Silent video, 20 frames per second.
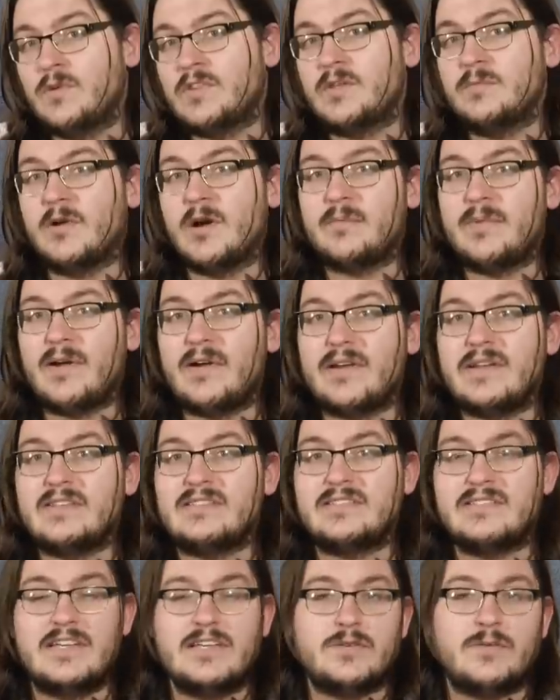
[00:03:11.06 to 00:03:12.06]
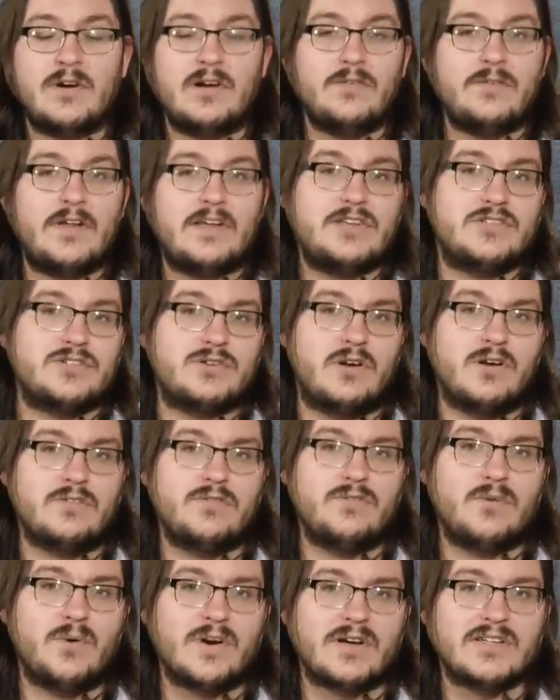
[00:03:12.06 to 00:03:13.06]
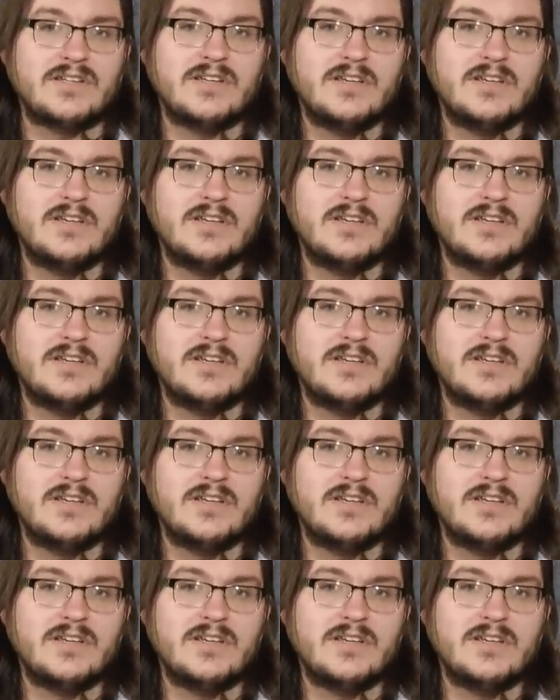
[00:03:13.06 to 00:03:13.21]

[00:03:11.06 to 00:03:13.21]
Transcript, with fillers: with the barbarian's d12 and strong fort.